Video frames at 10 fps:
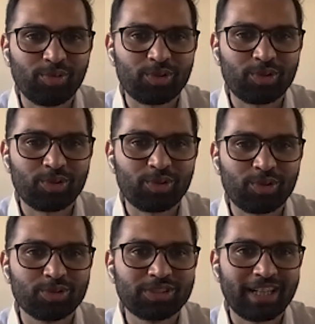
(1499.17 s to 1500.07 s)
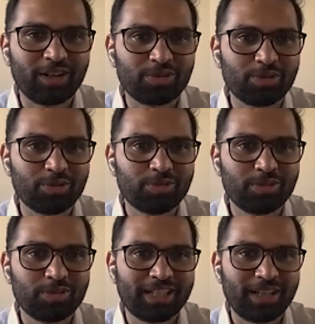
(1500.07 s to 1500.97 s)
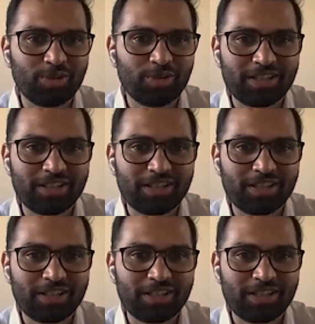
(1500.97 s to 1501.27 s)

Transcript: set out to ask.